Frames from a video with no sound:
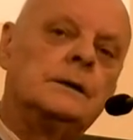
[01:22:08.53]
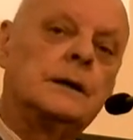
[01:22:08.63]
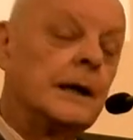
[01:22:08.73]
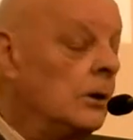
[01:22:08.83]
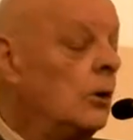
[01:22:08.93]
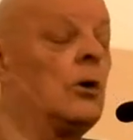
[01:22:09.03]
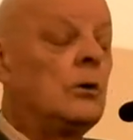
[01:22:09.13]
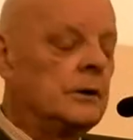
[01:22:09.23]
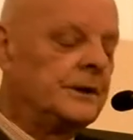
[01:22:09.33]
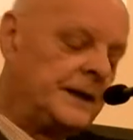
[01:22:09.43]
Like
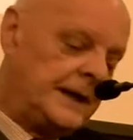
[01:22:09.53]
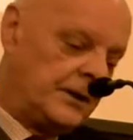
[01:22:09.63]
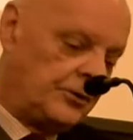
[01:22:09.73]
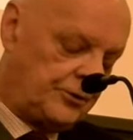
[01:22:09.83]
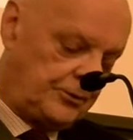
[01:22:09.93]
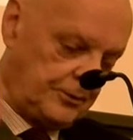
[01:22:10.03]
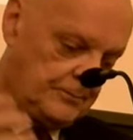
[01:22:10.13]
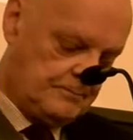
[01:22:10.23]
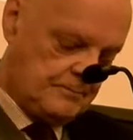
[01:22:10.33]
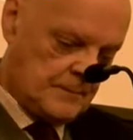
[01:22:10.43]
all the days
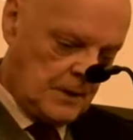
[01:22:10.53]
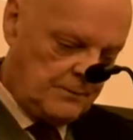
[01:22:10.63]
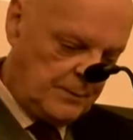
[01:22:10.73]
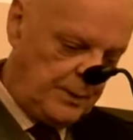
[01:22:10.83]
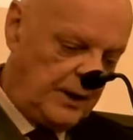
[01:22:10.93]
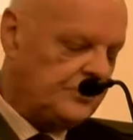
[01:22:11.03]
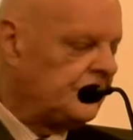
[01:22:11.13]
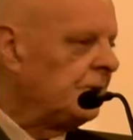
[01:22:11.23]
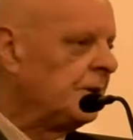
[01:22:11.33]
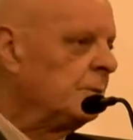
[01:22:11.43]
of
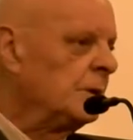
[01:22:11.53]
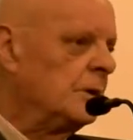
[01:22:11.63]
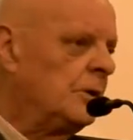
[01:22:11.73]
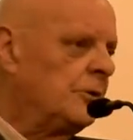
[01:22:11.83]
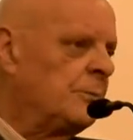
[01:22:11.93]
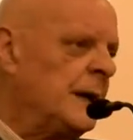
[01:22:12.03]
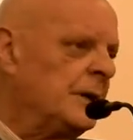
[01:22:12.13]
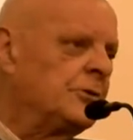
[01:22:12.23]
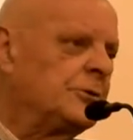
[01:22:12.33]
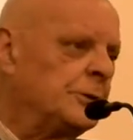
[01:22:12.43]
apostasy when God's
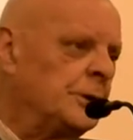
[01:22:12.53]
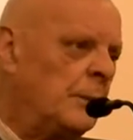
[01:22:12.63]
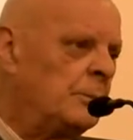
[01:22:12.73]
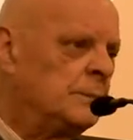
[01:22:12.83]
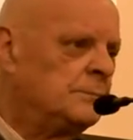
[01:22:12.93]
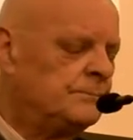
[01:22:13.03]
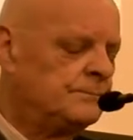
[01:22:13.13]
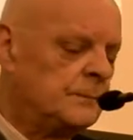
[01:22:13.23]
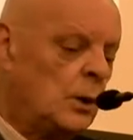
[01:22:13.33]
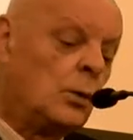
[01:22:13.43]
men stood up,
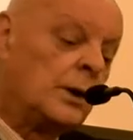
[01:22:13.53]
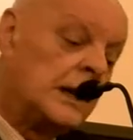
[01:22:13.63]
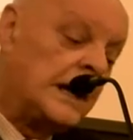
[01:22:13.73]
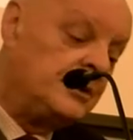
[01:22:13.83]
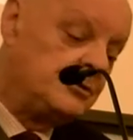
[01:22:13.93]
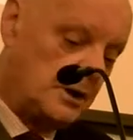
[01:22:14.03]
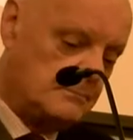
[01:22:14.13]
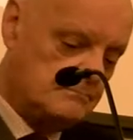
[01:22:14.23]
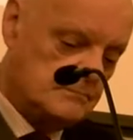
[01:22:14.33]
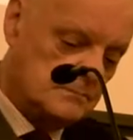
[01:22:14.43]
old Elijah,
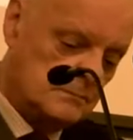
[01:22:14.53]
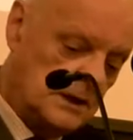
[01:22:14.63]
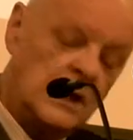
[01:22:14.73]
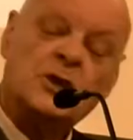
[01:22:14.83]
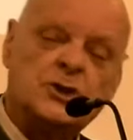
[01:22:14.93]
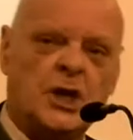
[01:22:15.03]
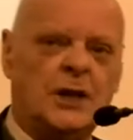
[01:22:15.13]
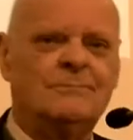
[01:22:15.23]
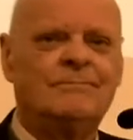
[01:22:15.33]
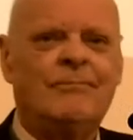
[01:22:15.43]
Elisha,
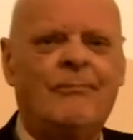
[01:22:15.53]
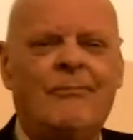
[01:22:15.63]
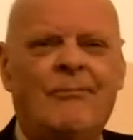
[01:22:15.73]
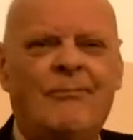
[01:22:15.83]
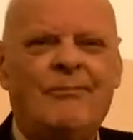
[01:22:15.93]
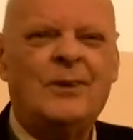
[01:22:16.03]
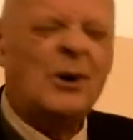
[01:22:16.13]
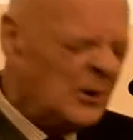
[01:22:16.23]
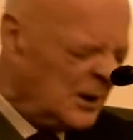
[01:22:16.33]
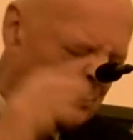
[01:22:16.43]

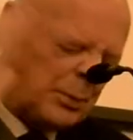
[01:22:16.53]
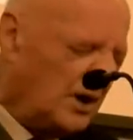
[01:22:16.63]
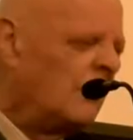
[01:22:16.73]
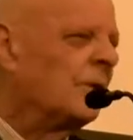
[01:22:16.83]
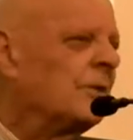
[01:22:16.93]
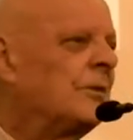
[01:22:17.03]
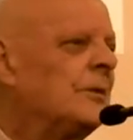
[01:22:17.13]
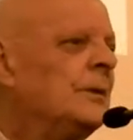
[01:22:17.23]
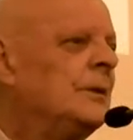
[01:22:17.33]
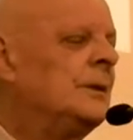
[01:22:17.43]
all the prophets,
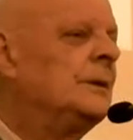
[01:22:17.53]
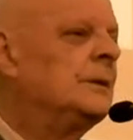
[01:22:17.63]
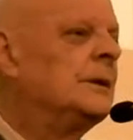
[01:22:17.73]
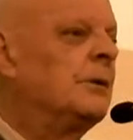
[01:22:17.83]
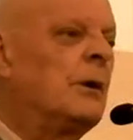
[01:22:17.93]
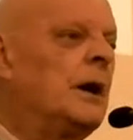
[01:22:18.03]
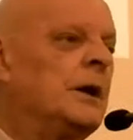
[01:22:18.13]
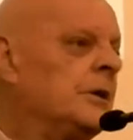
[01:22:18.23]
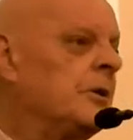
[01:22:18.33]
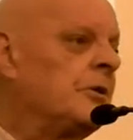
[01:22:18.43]
they ran
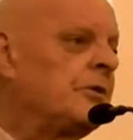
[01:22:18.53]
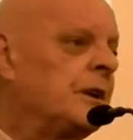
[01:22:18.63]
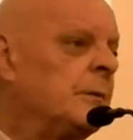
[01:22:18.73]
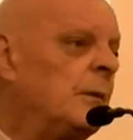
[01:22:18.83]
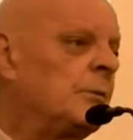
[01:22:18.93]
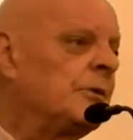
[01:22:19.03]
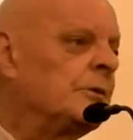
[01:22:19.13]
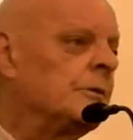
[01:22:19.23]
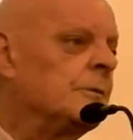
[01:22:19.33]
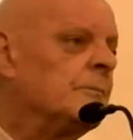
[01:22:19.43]
into the same
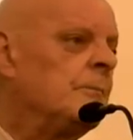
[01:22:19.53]
opposition.